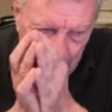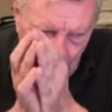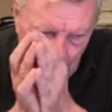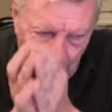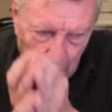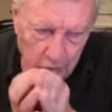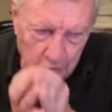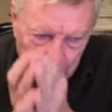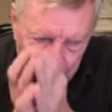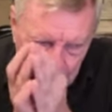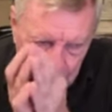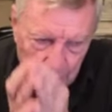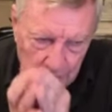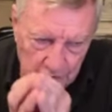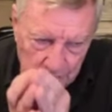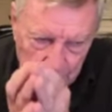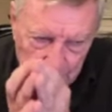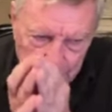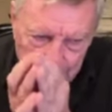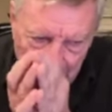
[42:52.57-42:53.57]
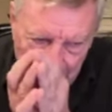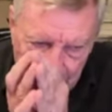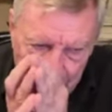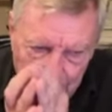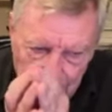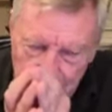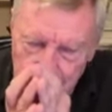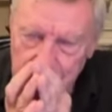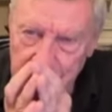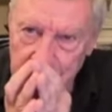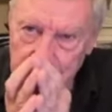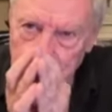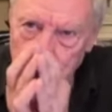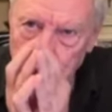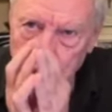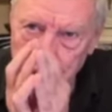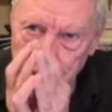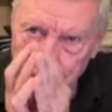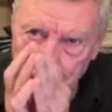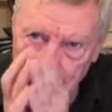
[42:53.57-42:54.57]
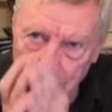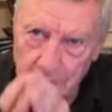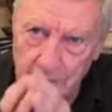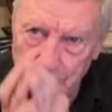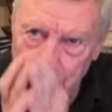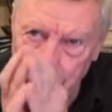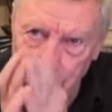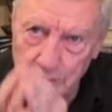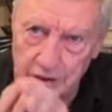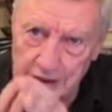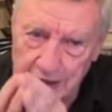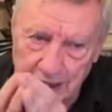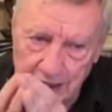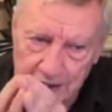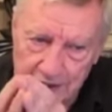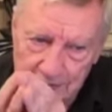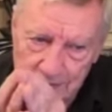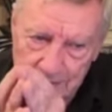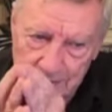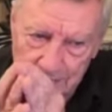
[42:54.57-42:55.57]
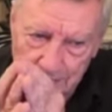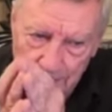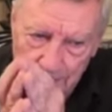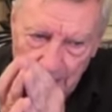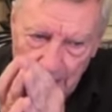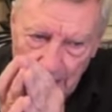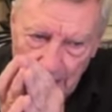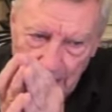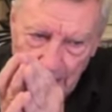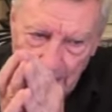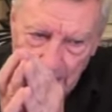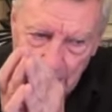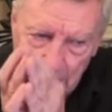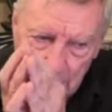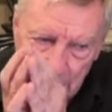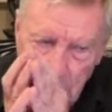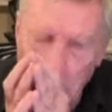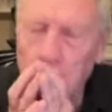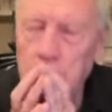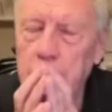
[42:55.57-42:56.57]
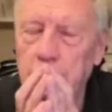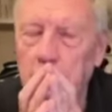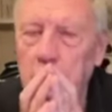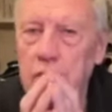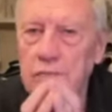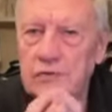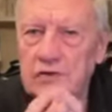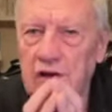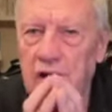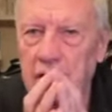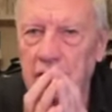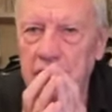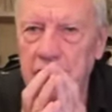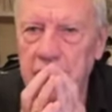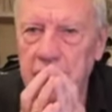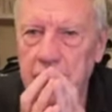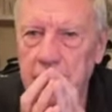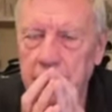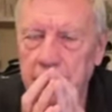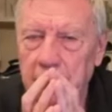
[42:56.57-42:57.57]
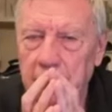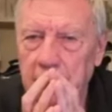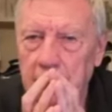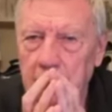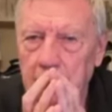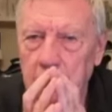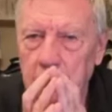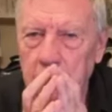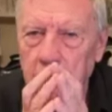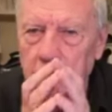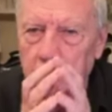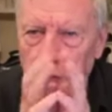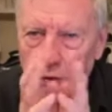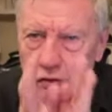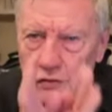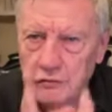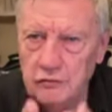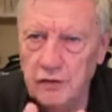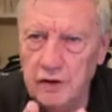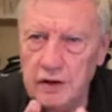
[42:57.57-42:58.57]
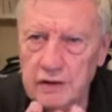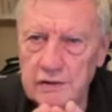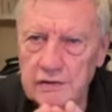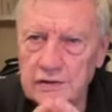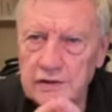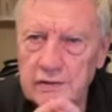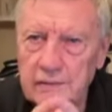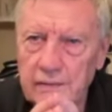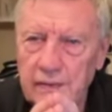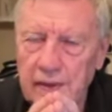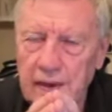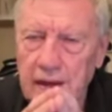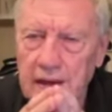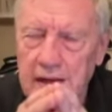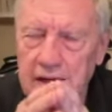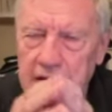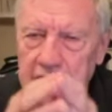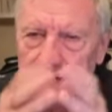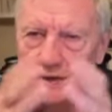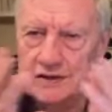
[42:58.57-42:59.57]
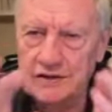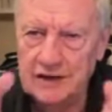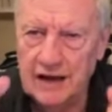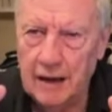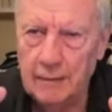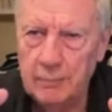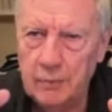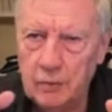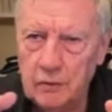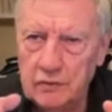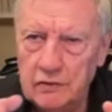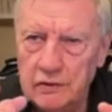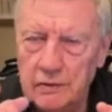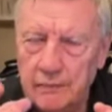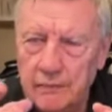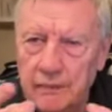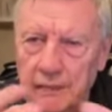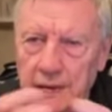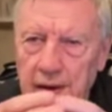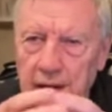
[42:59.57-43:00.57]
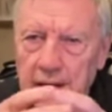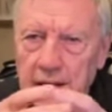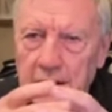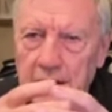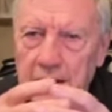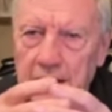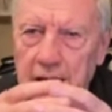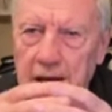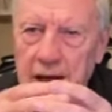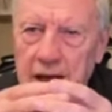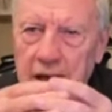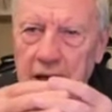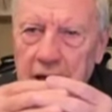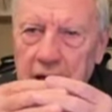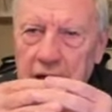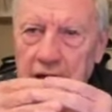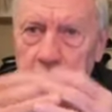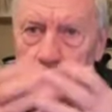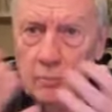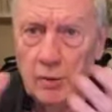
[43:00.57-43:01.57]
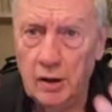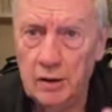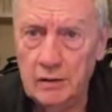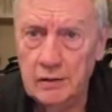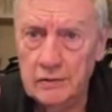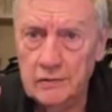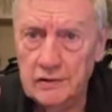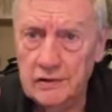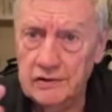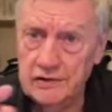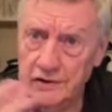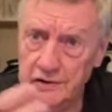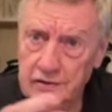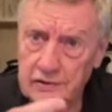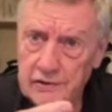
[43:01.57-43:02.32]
the heart of Jesus manifesting those 40 days, not for himself, but for his friends, his disciples, his brothers, his